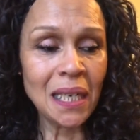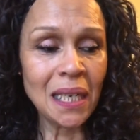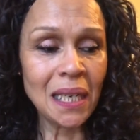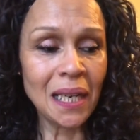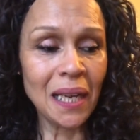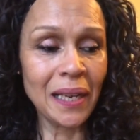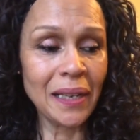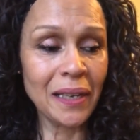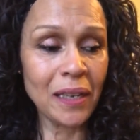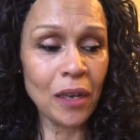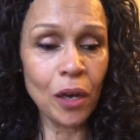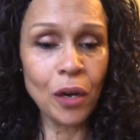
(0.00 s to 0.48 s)

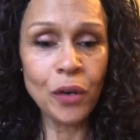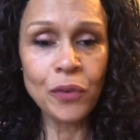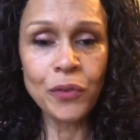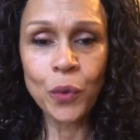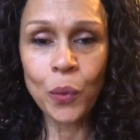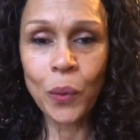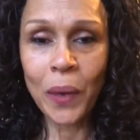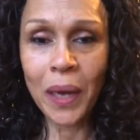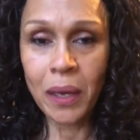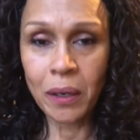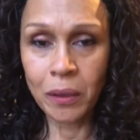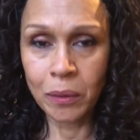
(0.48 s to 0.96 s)
like
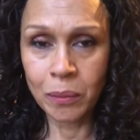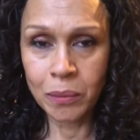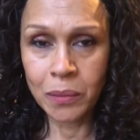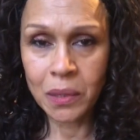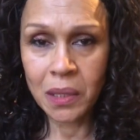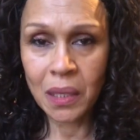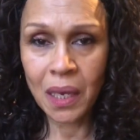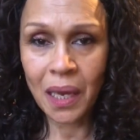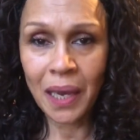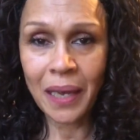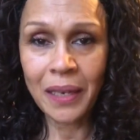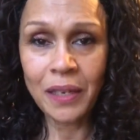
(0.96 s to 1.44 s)

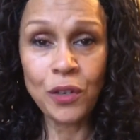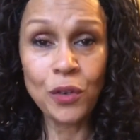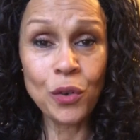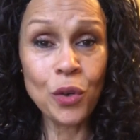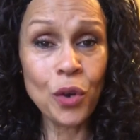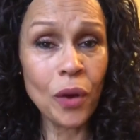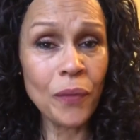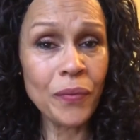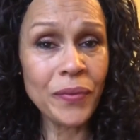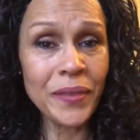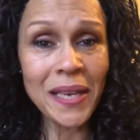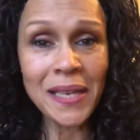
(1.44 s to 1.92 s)
overwhelmed and you've
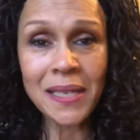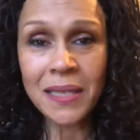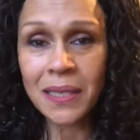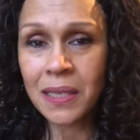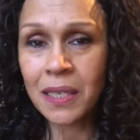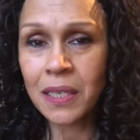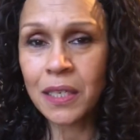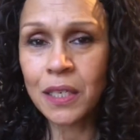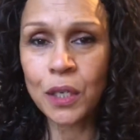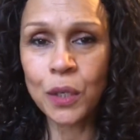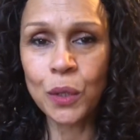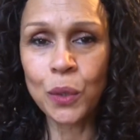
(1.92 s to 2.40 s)
got things
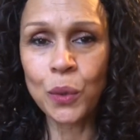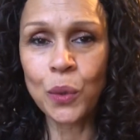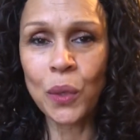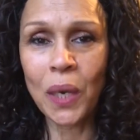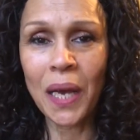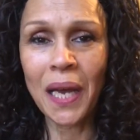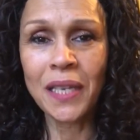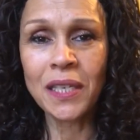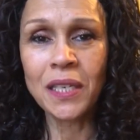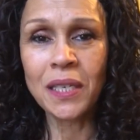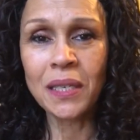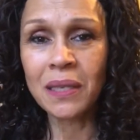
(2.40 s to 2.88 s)
to do
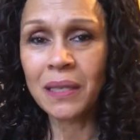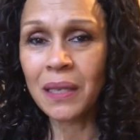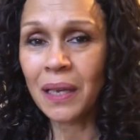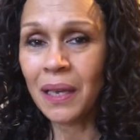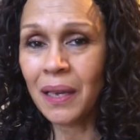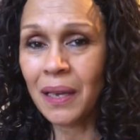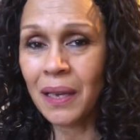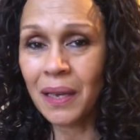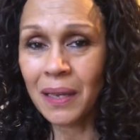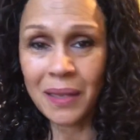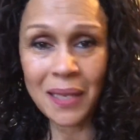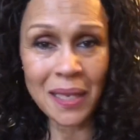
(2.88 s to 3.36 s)
and it,
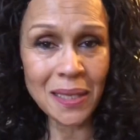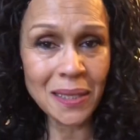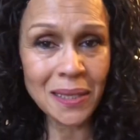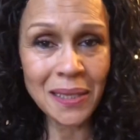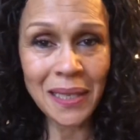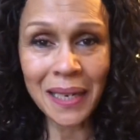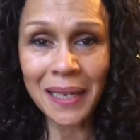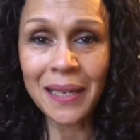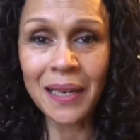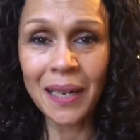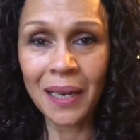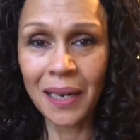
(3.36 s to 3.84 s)
there's
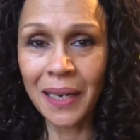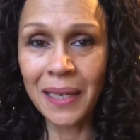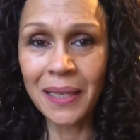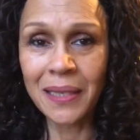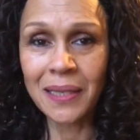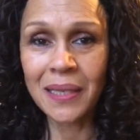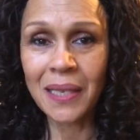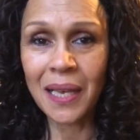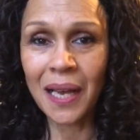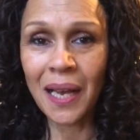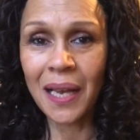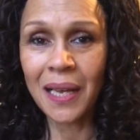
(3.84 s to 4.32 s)

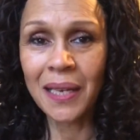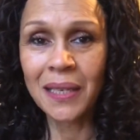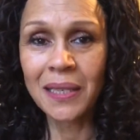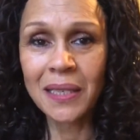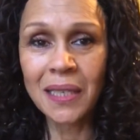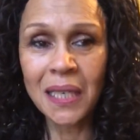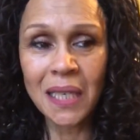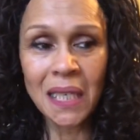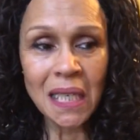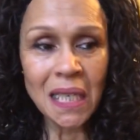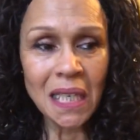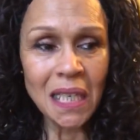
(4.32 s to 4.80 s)
deadlines
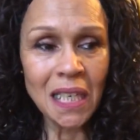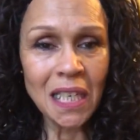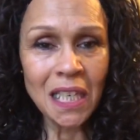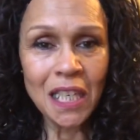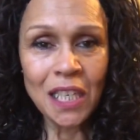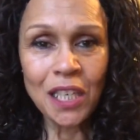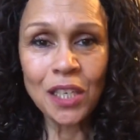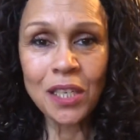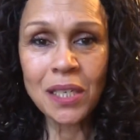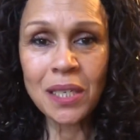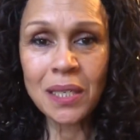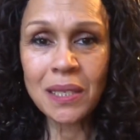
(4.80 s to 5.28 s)
and
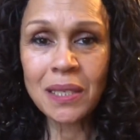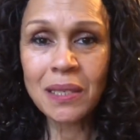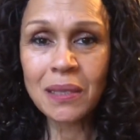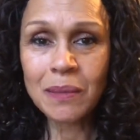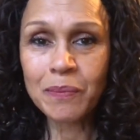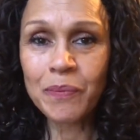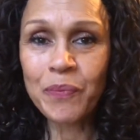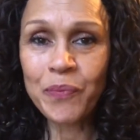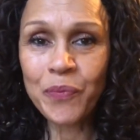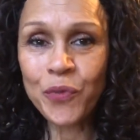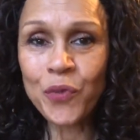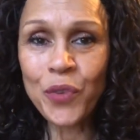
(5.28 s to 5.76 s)
you're just
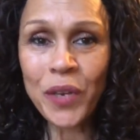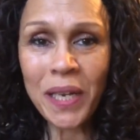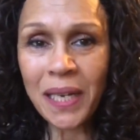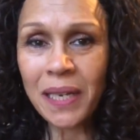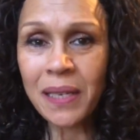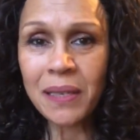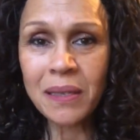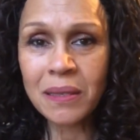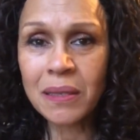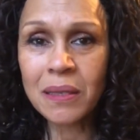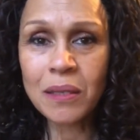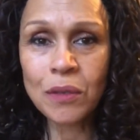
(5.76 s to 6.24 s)

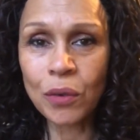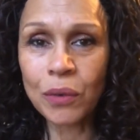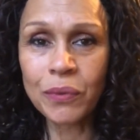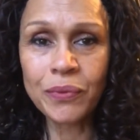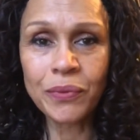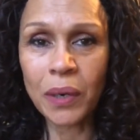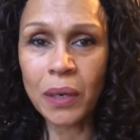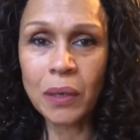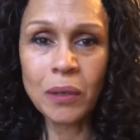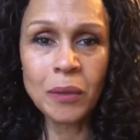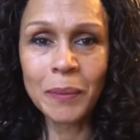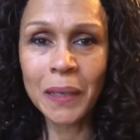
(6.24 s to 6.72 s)
really sort of,
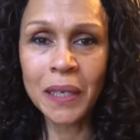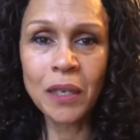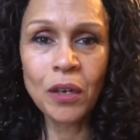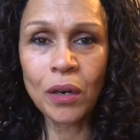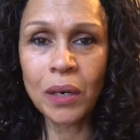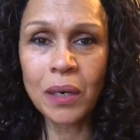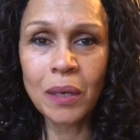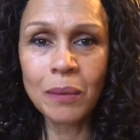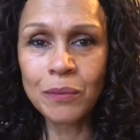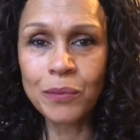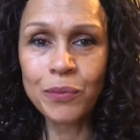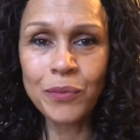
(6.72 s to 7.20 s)
oh my
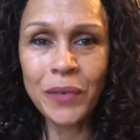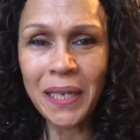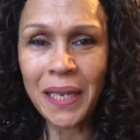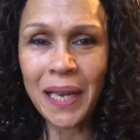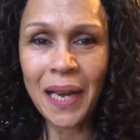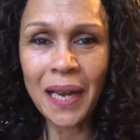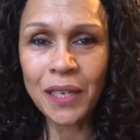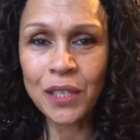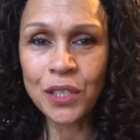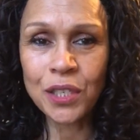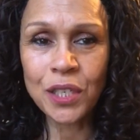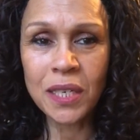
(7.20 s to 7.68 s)
God, I'm really
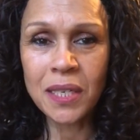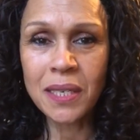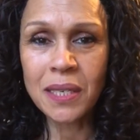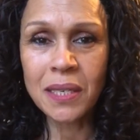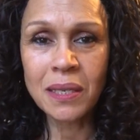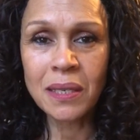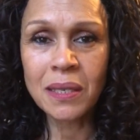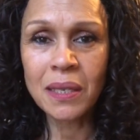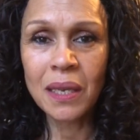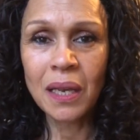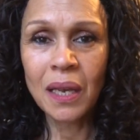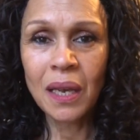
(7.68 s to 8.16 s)

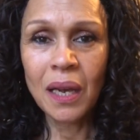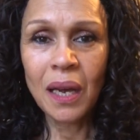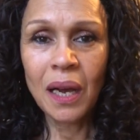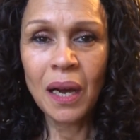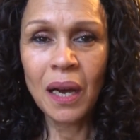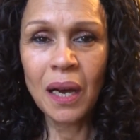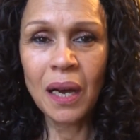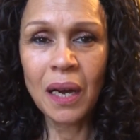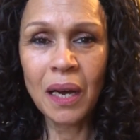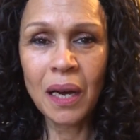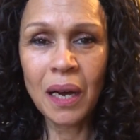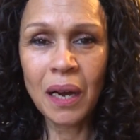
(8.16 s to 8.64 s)
anxious.
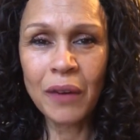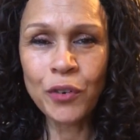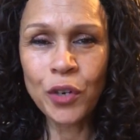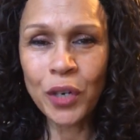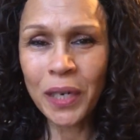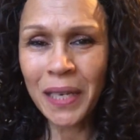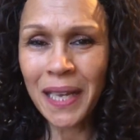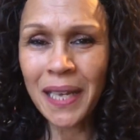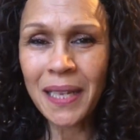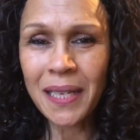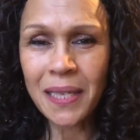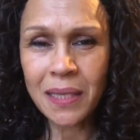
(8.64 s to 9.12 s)
Uh, I've got
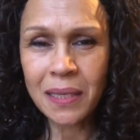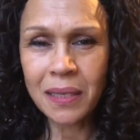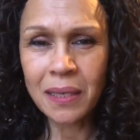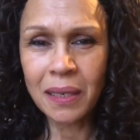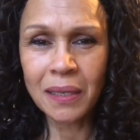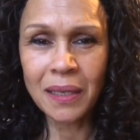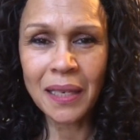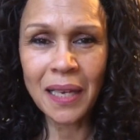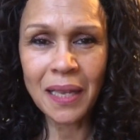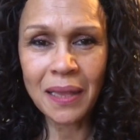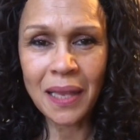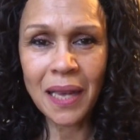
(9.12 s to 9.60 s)
to get this
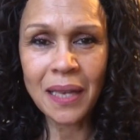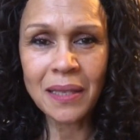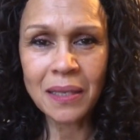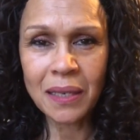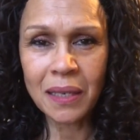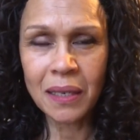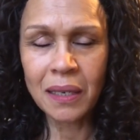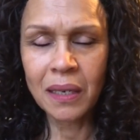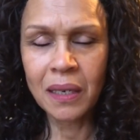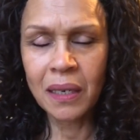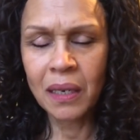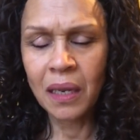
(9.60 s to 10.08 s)
done, get that
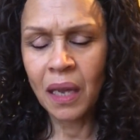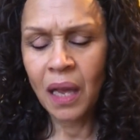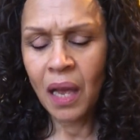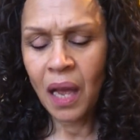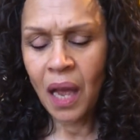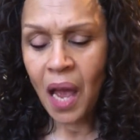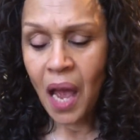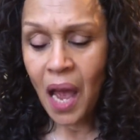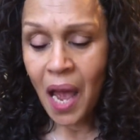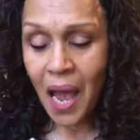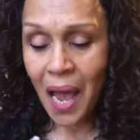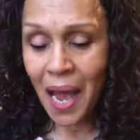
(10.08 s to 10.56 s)
done.
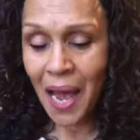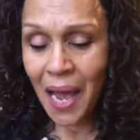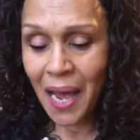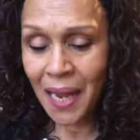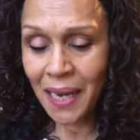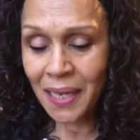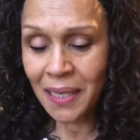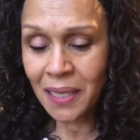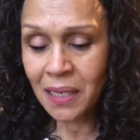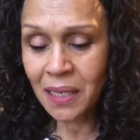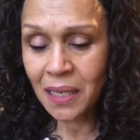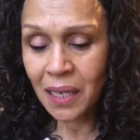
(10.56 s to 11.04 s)

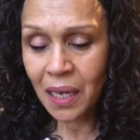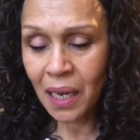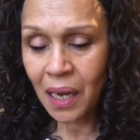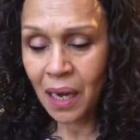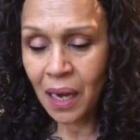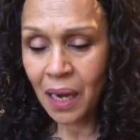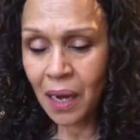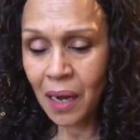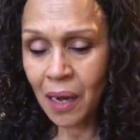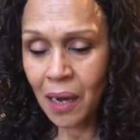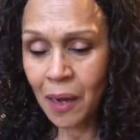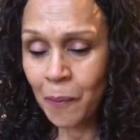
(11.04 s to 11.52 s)
And
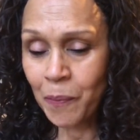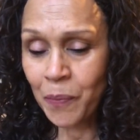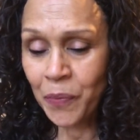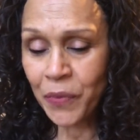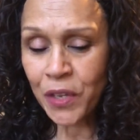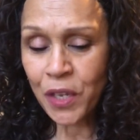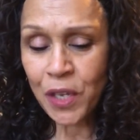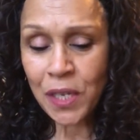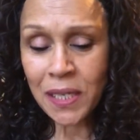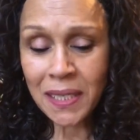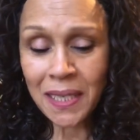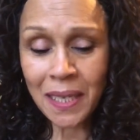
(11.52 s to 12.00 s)
um,
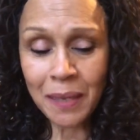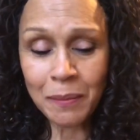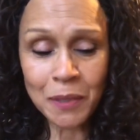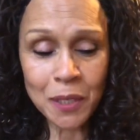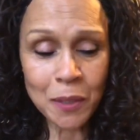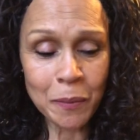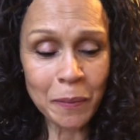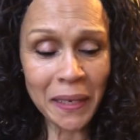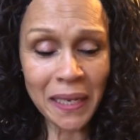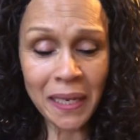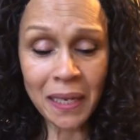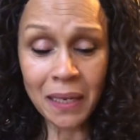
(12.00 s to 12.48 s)
you seem
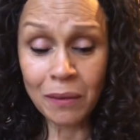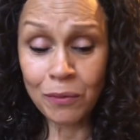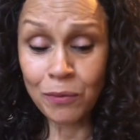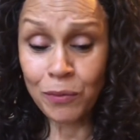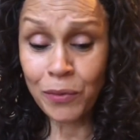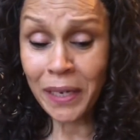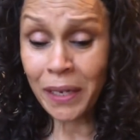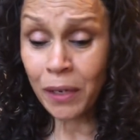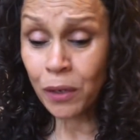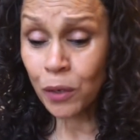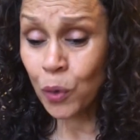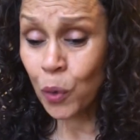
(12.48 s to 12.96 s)
to be in a
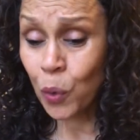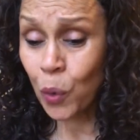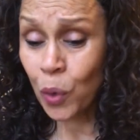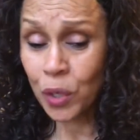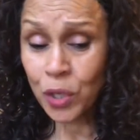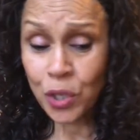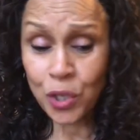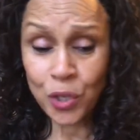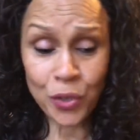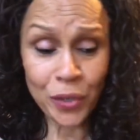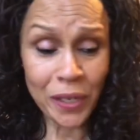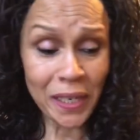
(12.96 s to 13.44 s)
real
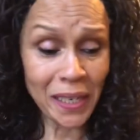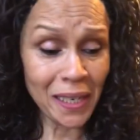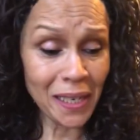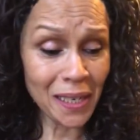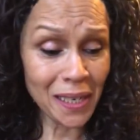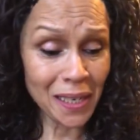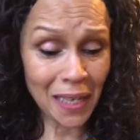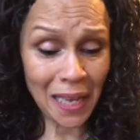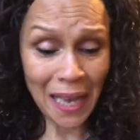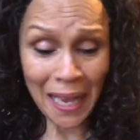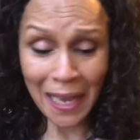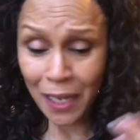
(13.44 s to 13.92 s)

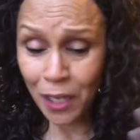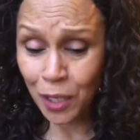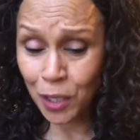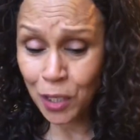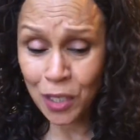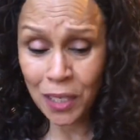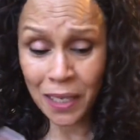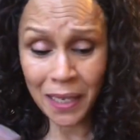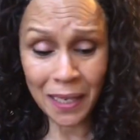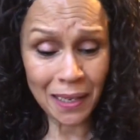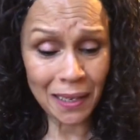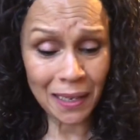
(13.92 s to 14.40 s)
quandary,
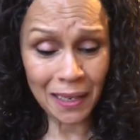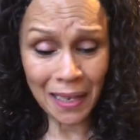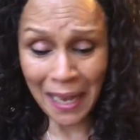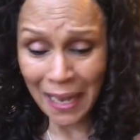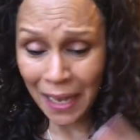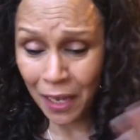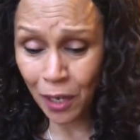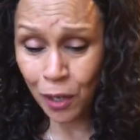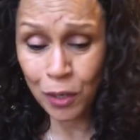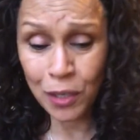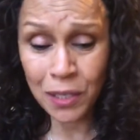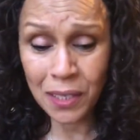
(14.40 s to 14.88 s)
chaotic
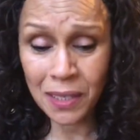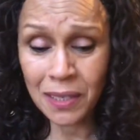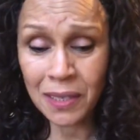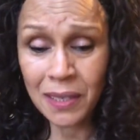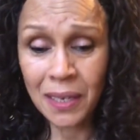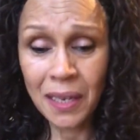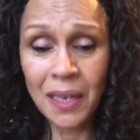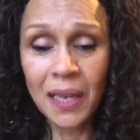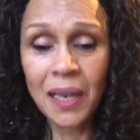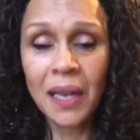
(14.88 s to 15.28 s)
chaos.